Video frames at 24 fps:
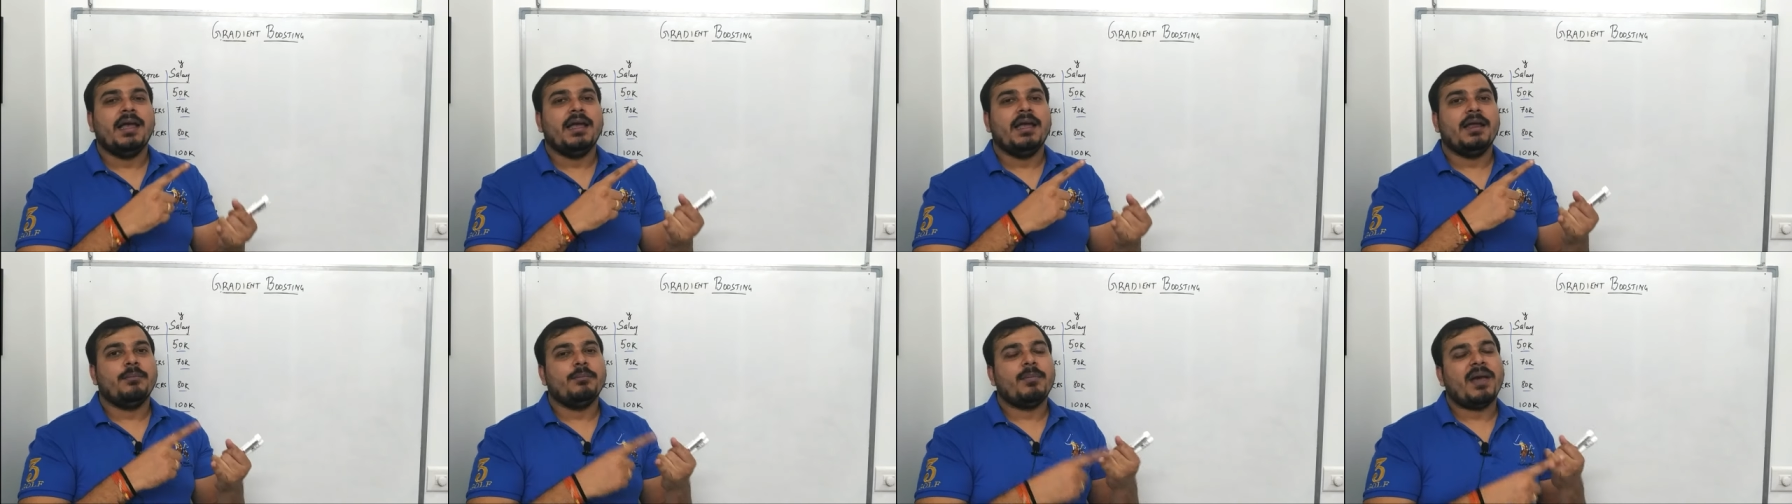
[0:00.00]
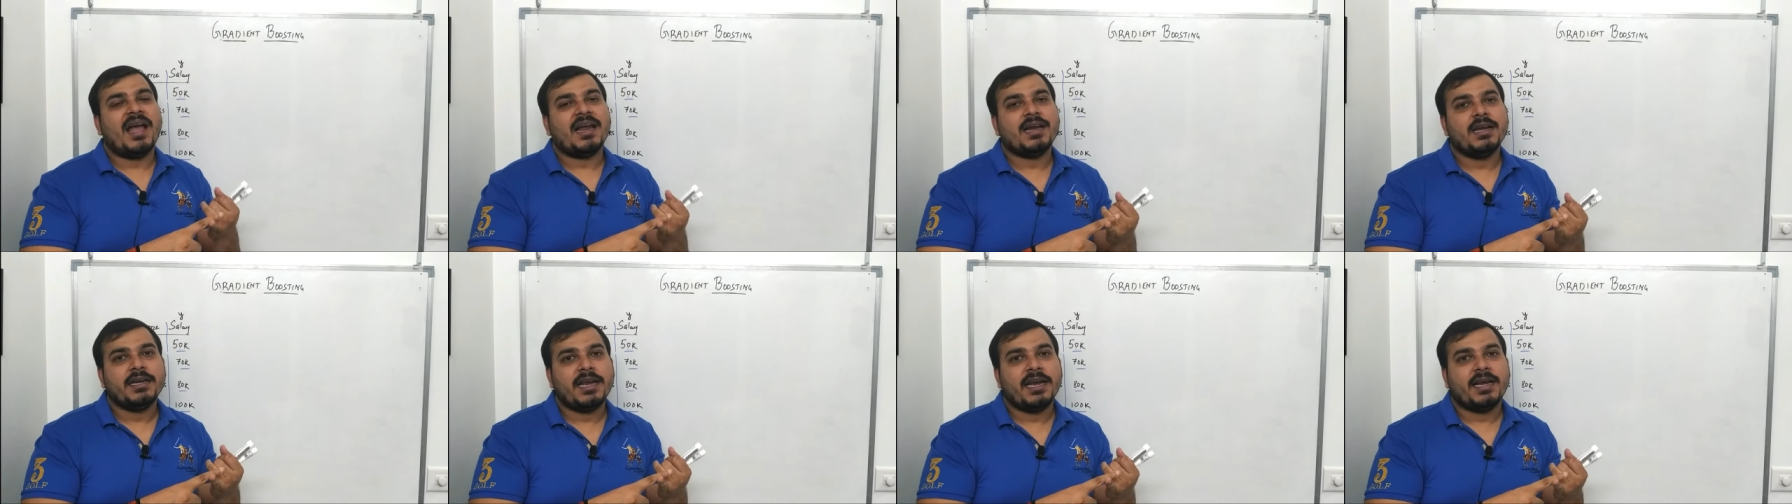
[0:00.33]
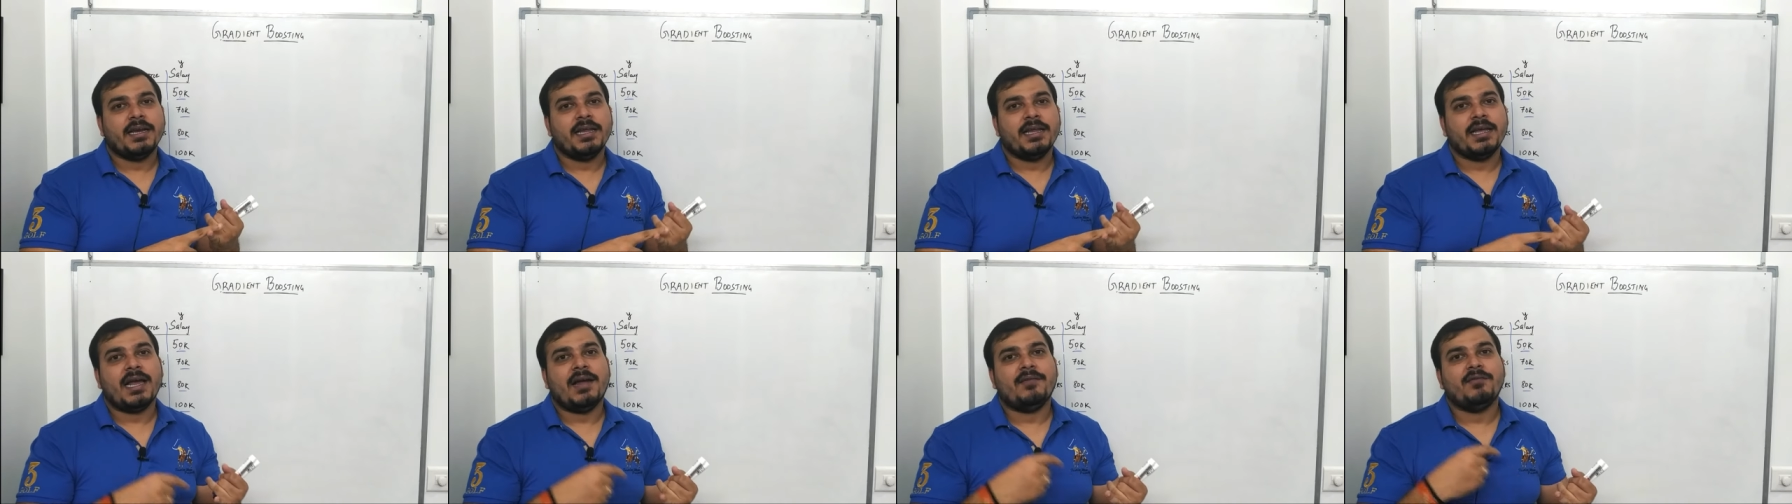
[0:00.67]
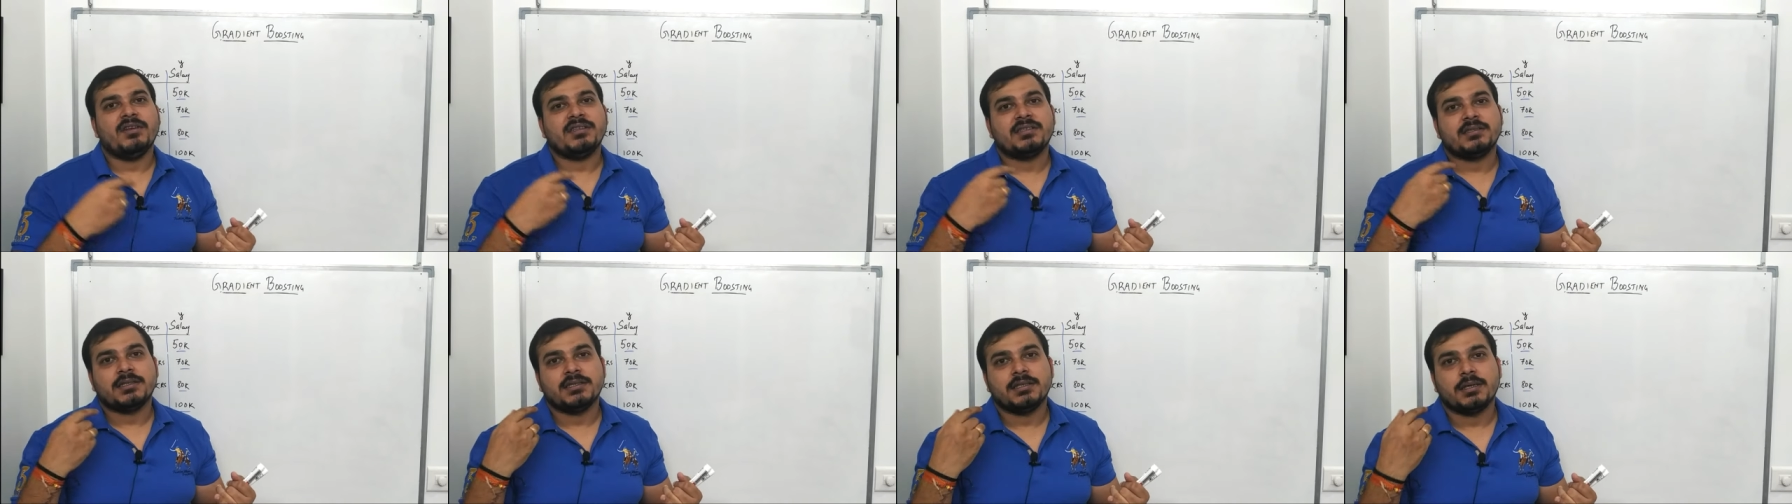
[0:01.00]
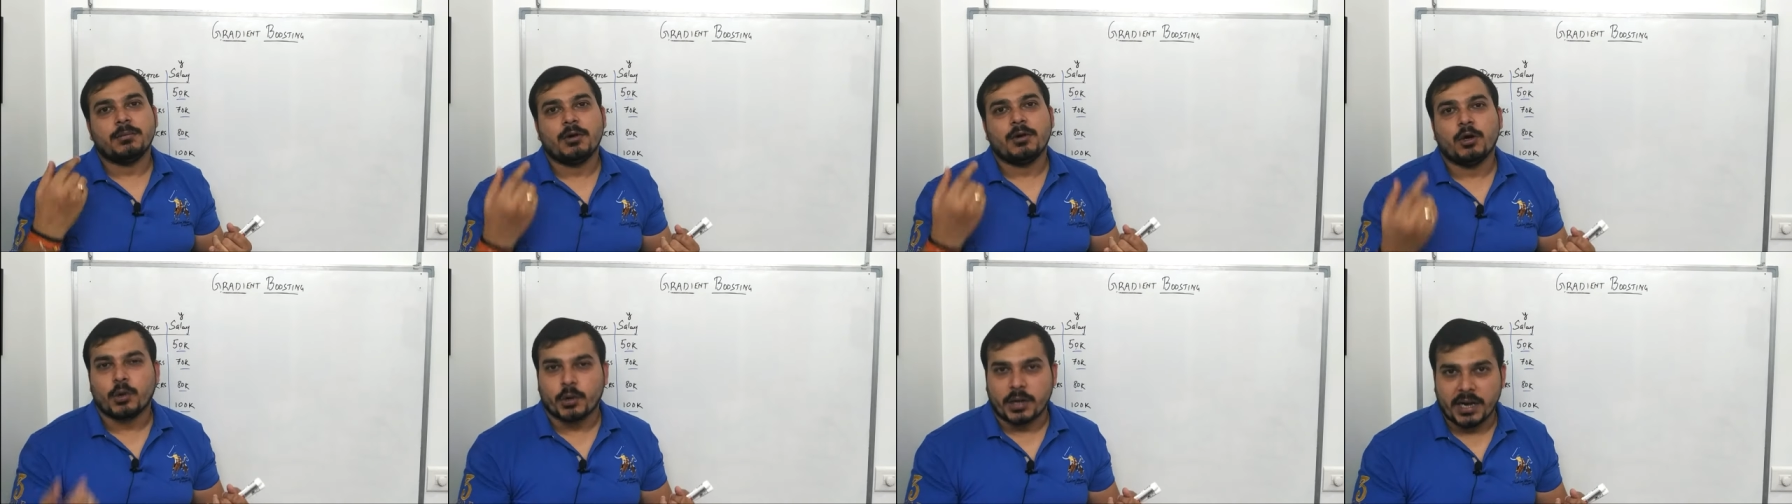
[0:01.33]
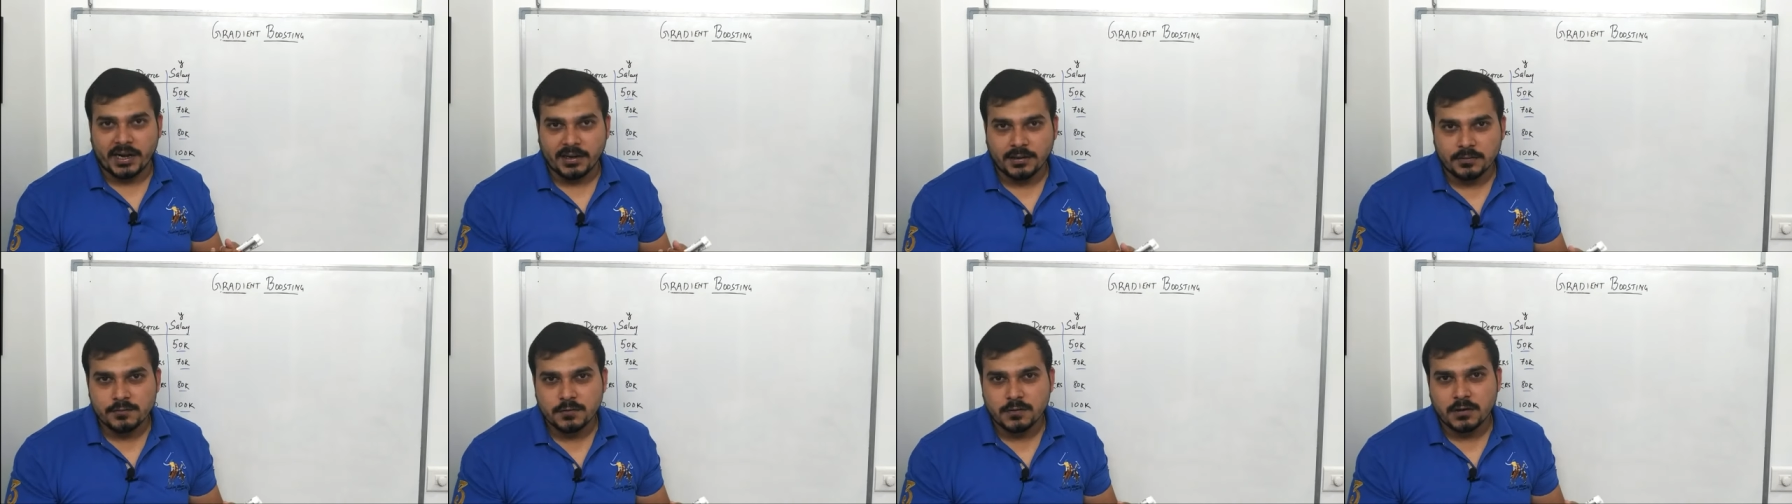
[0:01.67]
In bagging technique, I have discussed about
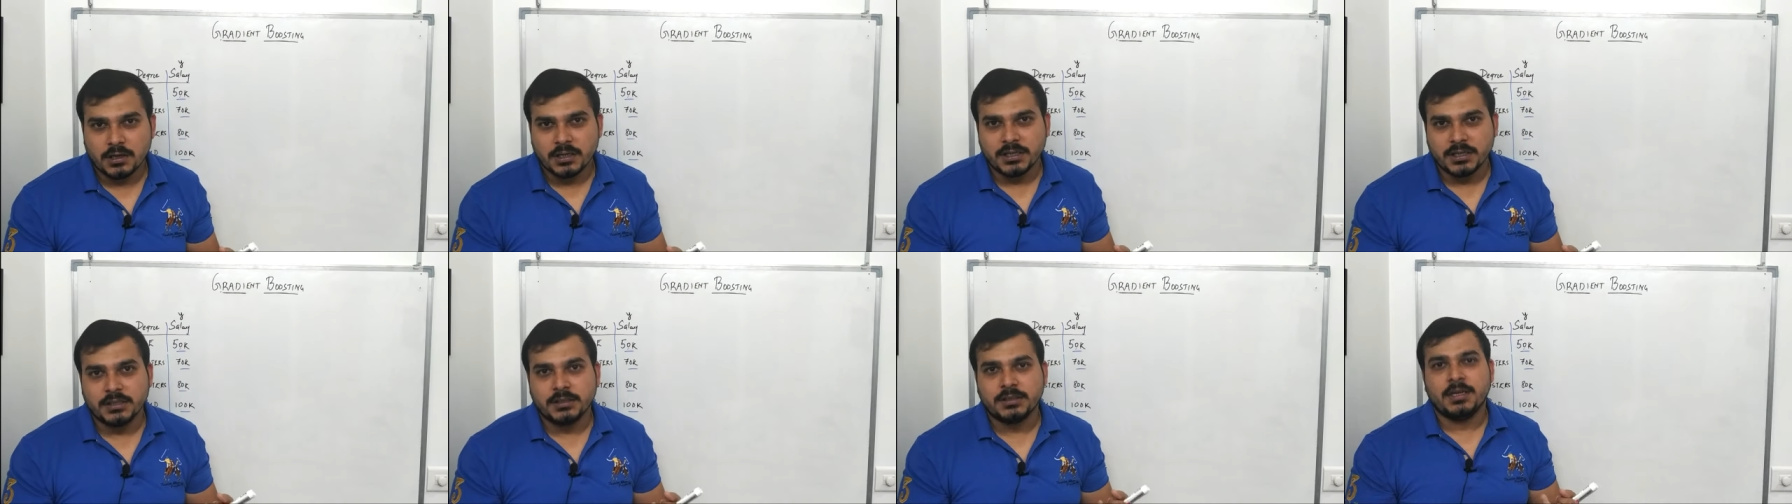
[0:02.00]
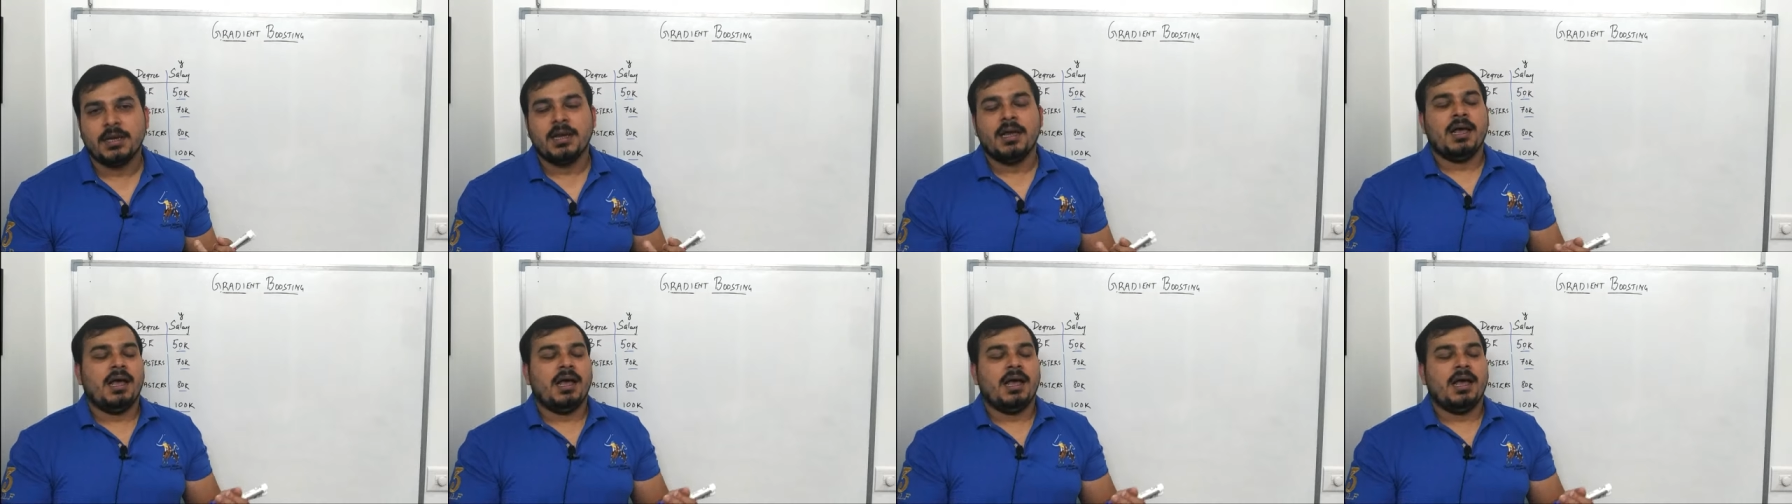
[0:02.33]
random forest,